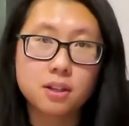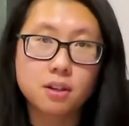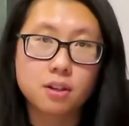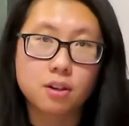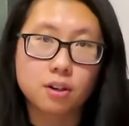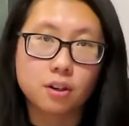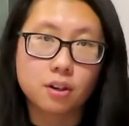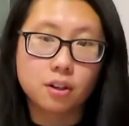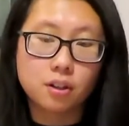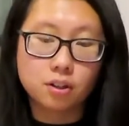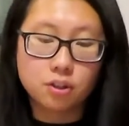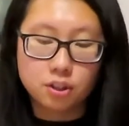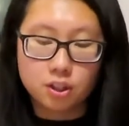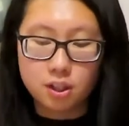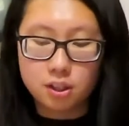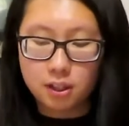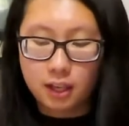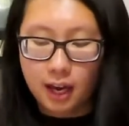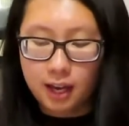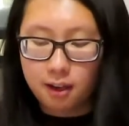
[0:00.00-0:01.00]
the girl, she
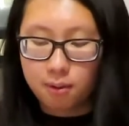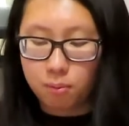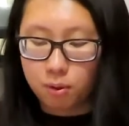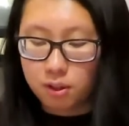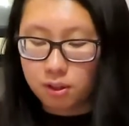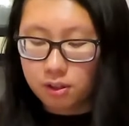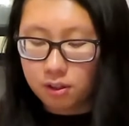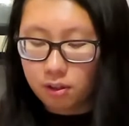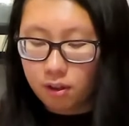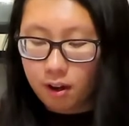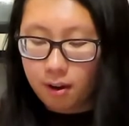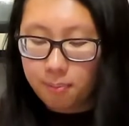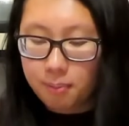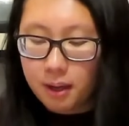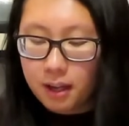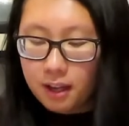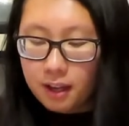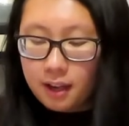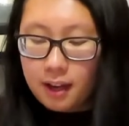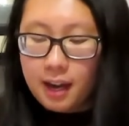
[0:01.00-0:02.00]
just added more
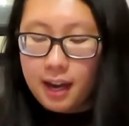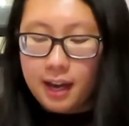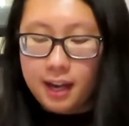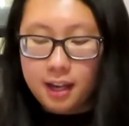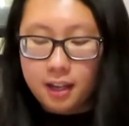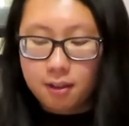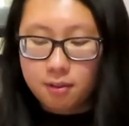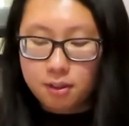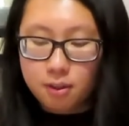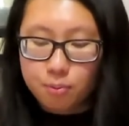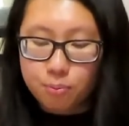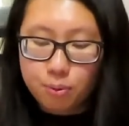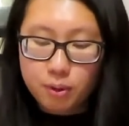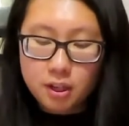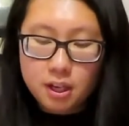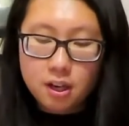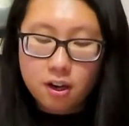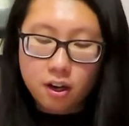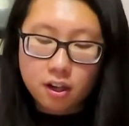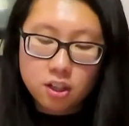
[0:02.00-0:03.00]
syrup and some
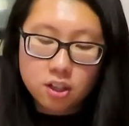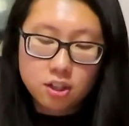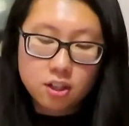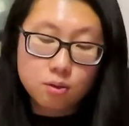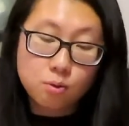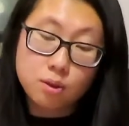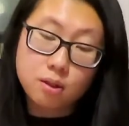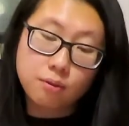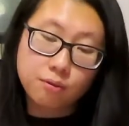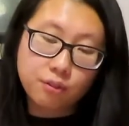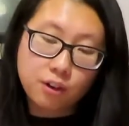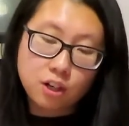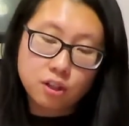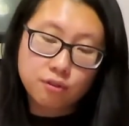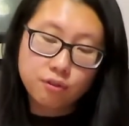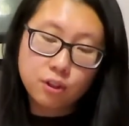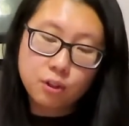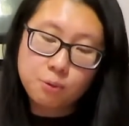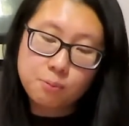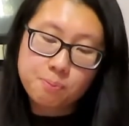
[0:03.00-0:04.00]
pretty garnishes with some fresh
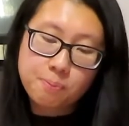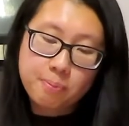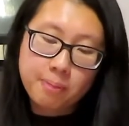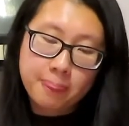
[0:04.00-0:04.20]
fruit.